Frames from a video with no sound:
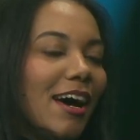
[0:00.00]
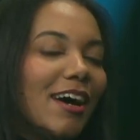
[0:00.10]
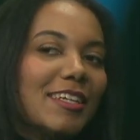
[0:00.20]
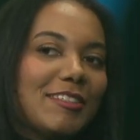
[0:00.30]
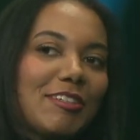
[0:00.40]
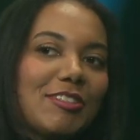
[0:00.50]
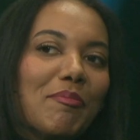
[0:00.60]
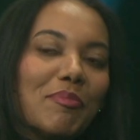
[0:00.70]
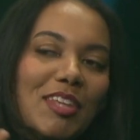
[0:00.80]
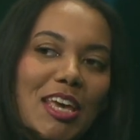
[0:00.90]
uh, is there
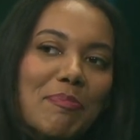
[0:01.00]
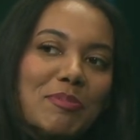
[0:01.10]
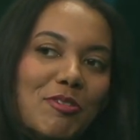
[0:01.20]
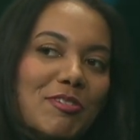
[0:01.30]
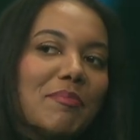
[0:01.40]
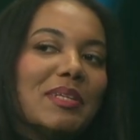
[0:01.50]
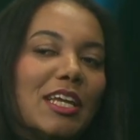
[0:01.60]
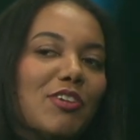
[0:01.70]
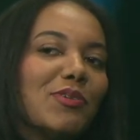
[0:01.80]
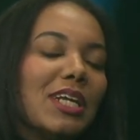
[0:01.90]
some tips or
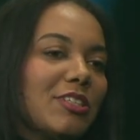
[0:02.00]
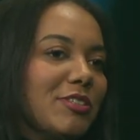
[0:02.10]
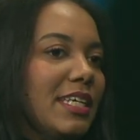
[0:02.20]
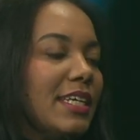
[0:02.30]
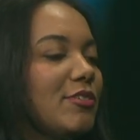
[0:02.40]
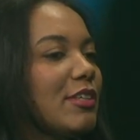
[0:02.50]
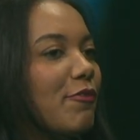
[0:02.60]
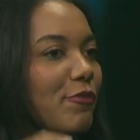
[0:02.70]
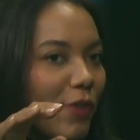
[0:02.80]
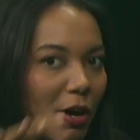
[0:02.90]
something that you would like to say to
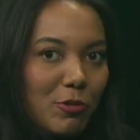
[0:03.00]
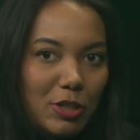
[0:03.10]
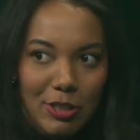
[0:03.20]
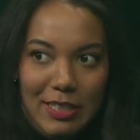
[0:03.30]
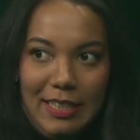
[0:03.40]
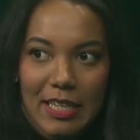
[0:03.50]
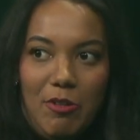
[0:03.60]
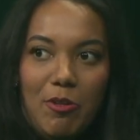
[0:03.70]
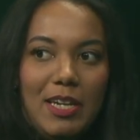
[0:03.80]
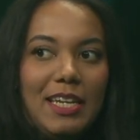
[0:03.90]
the founders in the
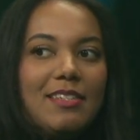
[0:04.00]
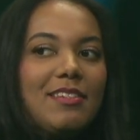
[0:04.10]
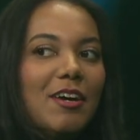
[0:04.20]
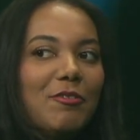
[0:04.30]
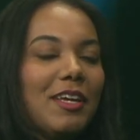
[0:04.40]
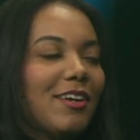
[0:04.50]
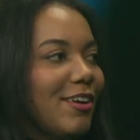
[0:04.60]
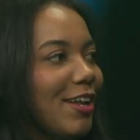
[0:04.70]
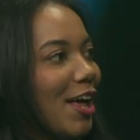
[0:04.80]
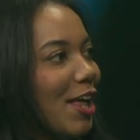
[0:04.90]
audience now that
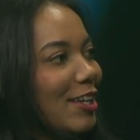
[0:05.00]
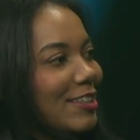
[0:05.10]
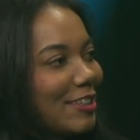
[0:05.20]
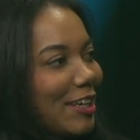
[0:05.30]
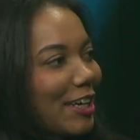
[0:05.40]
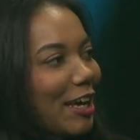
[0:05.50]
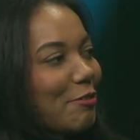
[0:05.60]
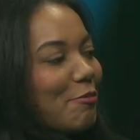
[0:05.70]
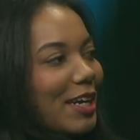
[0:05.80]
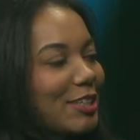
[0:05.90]
are listening
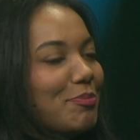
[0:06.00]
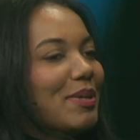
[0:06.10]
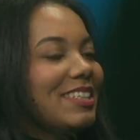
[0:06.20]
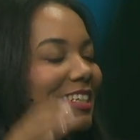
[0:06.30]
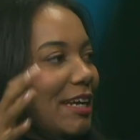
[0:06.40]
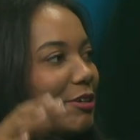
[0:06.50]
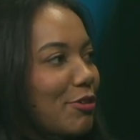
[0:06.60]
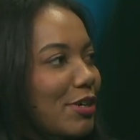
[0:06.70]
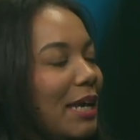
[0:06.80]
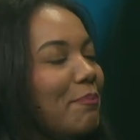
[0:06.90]
and wanting to build the net,
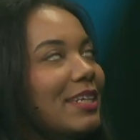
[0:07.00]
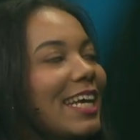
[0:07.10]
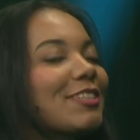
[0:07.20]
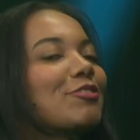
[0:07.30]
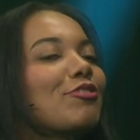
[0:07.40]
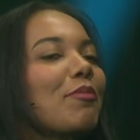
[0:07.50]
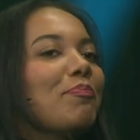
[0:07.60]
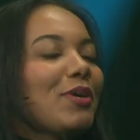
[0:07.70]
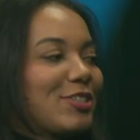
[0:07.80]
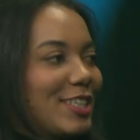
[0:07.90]
net, next
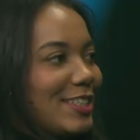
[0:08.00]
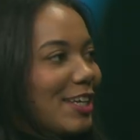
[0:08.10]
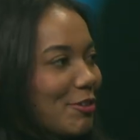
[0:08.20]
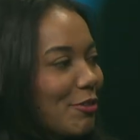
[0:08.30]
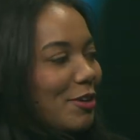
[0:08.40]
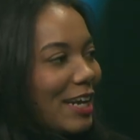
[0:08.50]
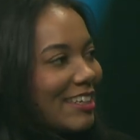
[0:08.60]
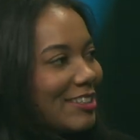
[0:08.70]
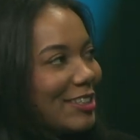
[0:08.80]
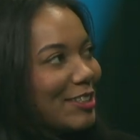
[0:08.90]
Dropboxes and
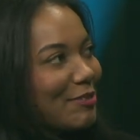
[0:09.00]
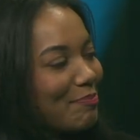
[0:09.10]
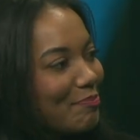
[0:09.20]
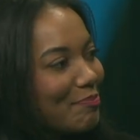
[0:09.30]
DoorDashes?